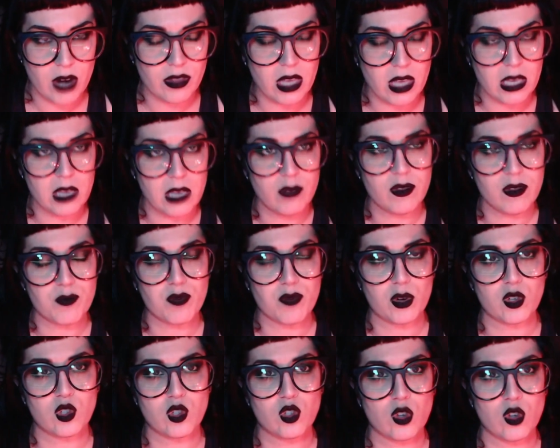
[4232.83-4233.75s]
They even
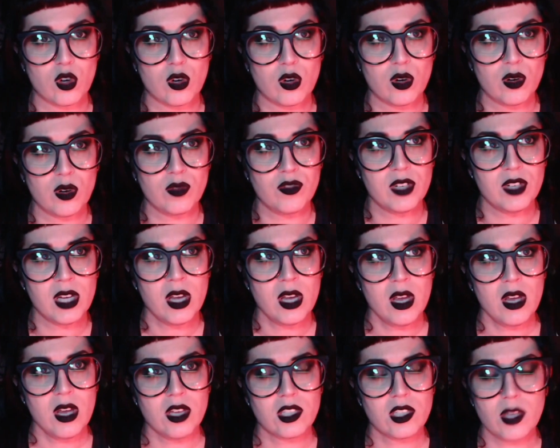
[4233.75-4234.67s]
preserved
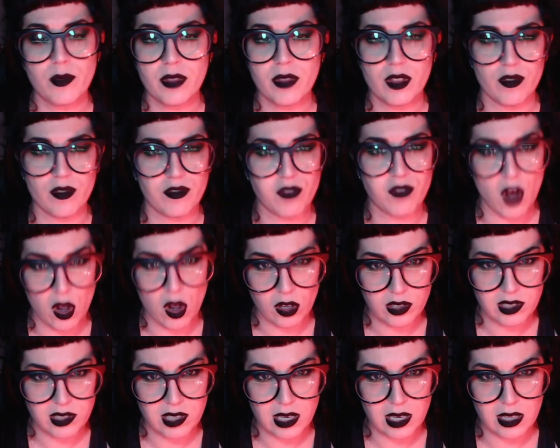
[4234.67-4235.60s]
some of the
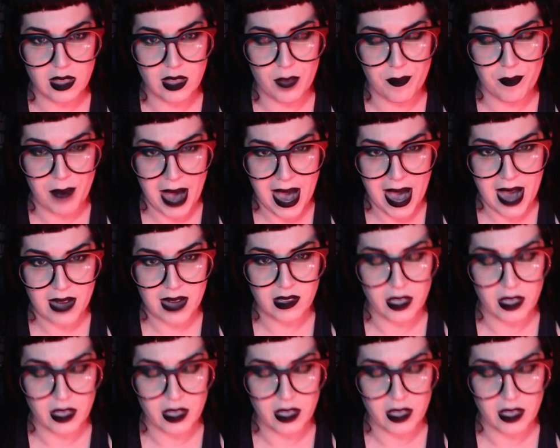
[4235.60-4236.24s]
vaults in the back.